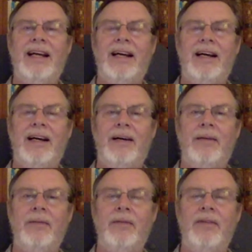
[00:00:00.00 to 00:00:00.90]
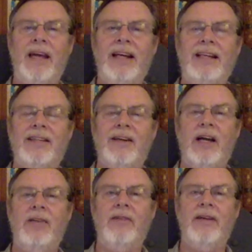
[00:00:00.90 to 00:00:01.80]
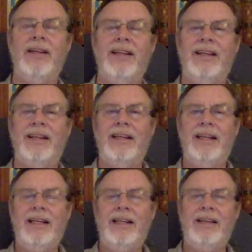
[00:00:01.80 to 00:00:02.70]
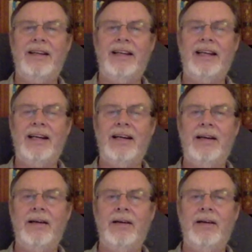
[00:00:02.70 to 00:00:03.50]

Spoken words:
that is a covenant that then